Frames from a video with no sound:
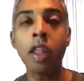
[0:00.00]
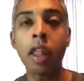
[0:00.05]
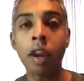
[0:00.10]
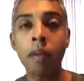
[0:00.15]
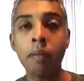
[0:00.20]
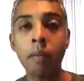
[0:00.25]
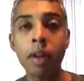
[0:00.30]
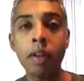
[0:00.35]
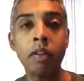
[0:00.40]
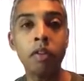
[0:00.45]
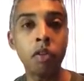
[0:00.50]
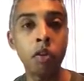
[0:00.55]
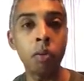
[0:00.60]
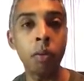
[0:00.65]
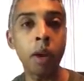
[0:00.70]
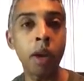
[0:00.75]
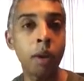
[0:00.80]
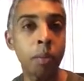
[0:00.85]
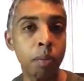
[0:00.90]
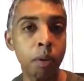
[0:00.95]
that have made
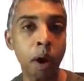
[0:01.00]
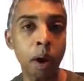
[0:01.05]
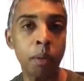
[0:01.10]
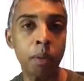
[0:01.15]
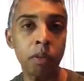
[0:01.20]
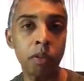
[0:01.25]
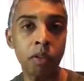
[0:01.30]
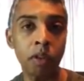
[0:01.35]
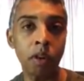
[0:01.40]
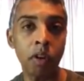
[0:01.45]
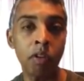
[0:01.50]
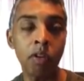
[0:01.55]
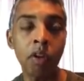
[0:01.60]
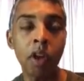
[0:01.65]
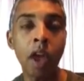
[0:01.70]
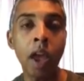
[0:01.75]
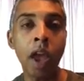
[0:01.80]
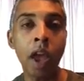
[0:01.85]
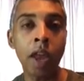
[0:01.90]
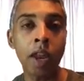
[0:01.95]
too many promises,
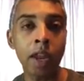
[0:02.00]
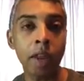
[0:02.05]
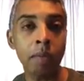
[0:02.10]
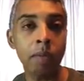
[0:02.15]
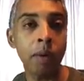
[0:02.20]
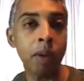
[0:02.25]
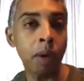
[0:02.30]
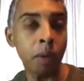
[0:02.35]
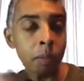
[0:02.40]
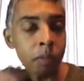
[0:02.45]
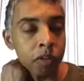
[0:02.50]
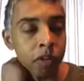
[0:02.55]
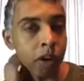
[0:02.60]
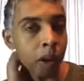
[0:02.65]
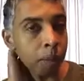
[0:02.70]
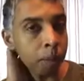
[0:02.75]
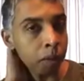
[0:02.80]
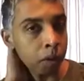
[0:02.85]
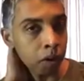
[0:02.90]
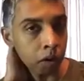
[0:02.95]
and they've become
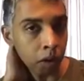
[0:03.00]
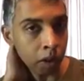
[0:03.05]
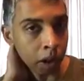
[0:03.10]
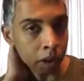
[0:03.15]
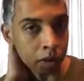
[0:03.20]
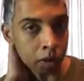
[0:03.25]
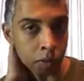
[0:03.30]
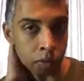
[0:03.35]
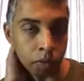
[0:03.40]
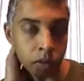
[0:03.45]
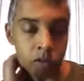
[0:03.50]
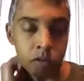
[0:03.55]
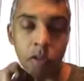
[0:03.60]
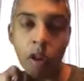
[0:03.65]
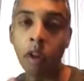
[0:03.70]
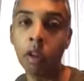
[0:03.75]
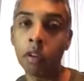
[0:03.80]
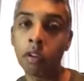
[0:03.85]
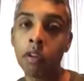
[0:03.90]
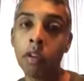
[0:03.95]
skeptical as a
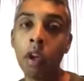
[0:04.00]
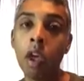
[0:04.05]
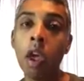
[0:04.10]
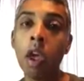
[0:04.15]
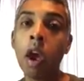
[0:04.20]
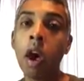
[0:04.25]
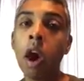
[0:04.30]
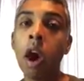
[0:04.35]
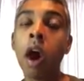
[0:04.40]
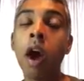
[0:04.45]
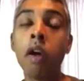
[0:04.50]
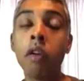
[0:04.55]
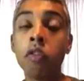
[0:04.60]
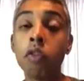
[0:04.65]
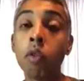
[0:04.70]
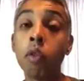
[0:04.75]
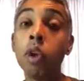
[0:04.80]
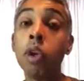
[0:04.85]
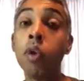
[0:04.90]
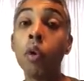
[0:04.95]
result.
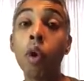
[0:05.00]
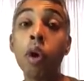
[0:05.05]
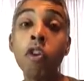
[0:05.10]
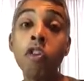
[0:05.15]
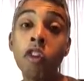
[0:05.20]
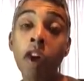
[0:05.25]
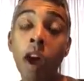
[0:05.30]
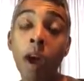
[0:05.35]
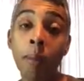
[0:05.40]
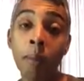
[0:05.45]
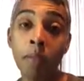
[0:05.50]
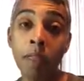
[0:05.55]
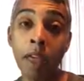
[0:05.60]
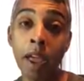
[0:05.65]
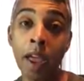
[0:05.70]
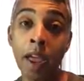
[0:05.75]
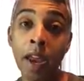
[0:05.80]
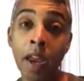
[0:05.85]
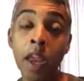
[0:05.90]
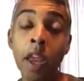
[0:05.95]
So your job
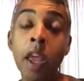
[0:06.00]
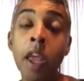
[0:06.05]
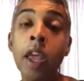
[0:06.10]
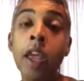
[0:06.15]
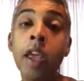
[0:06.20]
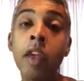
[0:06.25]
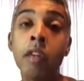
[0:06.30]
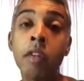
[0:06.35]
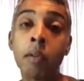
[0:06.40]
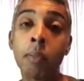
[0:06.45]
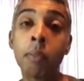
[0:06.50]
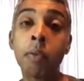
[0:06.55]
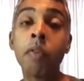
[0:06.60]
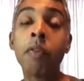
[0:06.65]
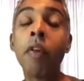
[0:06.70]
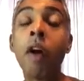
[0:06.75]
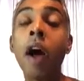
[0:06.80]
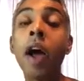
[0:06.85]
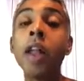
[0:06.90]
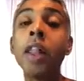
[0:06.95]
then is to
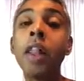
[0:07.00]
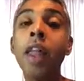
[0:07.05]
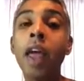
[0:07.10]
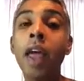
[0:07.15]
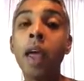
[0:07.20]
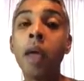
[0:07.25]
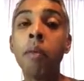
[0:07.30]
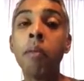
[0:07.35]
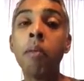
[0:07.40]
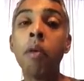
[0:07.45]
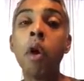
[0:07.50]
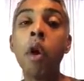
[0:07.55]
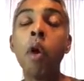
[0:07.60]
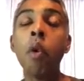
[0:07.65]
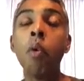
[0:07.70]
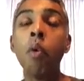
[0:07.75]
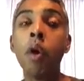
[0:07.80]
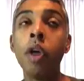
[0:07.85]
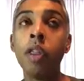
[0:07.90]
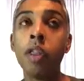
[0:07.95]
provide them
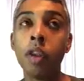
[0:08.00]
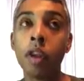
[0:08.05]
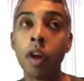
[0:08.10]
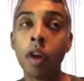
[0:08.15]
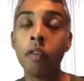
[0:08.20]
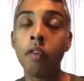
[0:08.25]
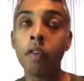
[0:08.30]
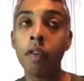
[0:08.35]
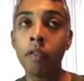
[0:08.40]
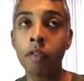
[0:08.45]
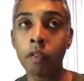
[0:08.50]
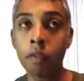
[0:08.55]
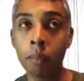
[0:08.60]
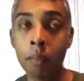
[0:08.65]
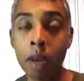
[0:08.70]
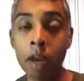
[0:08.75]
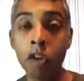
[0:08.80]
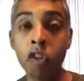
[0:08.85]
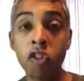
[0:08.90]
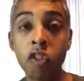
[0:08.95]
with enough
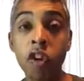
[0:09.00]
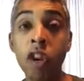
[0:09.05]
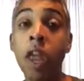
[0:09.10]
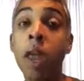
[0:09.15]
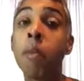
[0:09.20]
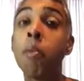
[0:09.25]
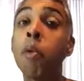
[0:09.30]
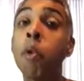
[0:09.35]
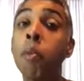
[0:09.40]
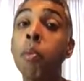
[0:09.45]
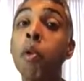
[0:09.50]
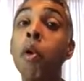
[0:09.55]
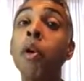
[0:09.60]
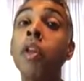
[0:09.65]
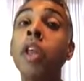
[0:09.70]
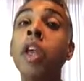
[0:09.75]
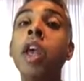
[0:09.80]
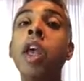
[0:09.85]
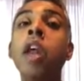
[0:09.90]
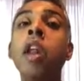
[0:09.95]
information and, more
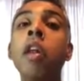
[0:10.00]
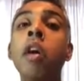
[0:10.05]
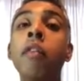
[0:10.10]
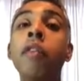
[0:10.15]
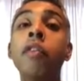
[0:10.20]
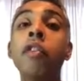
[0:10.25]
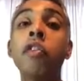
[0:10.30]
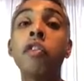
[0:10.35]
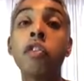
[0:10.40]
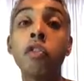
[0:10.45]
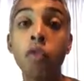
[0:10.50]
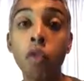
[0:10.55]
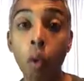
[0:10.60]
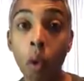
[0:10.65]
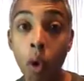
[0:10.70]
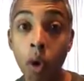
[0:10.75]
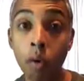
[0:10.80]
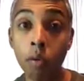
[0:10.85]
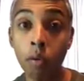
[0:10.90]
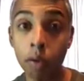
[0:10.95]
importantly, enough
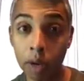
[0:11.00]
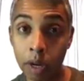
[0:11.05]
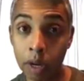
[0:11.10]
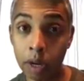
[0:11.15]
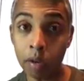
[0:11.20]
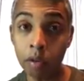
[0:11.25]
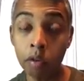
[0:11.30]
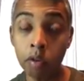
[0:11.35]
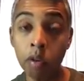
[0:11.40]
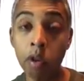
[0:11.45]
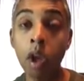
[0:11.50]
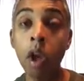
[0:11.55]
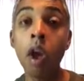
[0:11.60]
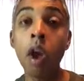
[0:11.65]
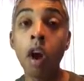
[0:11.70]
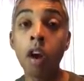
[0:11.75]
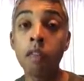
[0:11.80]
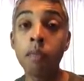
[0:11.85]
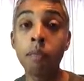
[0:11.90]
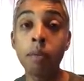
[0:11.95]
stories
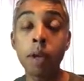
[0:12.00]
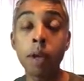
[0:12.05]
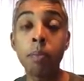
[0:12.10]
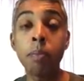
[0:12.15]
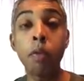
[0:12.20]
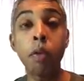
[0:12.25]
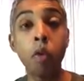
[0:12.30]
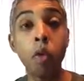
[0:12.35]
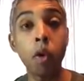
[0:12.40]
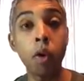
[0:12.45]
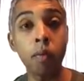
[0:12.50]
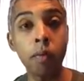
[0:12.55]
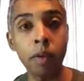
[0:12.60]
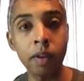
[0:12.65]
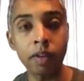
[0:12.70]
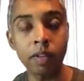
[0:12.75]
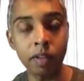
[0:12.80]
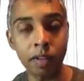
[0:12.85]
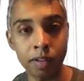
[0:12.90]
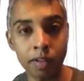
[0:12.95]
of people who have
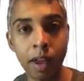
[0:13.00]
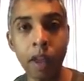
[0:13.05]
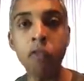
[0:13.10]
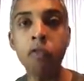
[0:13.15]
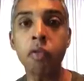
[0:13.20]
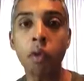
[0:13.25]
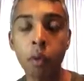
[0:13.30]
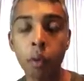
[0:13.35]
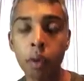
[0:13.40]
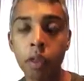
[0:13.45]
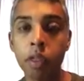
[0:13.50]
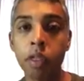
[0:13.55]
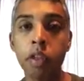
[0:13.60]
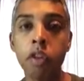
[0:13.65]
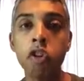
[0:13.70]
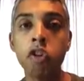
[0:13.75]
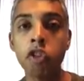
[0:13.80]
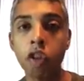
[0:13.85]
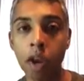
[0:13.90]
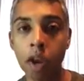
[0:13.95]
been successful with
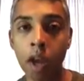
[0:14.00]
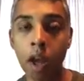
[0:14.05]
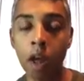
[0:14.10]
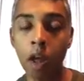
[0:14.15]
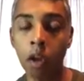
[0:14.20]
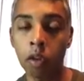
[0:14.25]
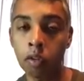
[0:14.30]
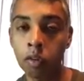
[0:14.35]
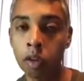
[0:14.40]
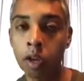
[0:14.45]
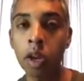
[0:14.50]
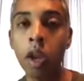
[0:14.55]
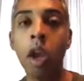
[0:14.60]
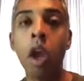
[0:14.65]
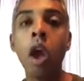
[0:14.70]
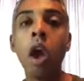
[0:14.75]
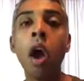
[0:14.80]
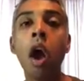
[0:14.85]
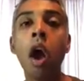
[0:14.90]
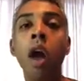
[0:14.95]
Shakeology
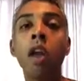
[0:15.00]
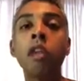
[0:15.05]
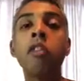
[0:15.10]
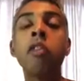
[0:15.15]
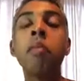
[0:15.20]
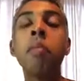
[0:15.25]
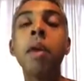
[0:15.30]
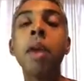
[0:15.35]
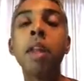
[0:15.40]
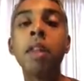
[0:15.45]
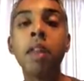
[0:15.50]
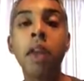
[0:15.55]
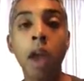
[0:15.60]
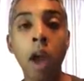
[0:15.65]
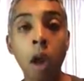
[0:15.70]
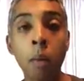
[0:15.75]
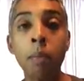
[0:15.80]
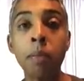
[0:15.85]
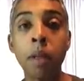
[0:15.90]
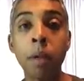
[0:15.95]
to
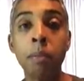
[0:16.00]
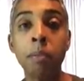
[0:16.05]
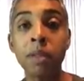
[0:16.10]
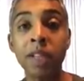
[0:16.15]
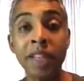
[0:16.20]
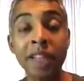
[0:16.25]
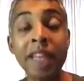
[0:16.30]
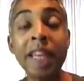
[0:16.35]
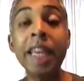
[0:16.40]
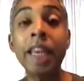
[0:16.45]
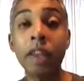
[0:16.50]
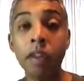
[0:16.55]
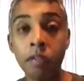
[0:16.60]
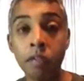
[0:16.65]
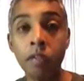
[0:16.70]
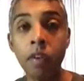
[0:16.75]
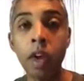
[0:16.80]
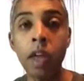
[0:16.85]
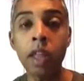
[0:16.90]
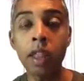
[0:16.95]
help them
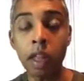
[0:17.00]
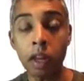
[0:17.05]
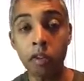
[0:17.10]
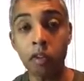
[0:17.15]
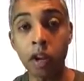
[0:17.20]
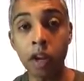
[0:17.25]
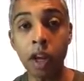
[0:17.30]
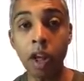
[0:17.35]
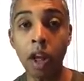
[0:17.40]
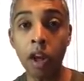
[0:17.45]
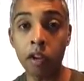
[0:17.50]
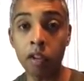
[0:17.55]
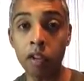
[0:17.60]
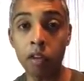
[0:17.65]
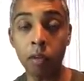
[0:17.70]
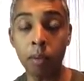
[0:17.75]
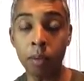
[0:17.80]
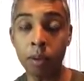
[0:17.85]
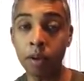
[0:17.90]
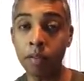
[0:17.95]
believe that
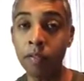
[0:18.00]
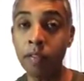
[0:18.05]
Shakeology will be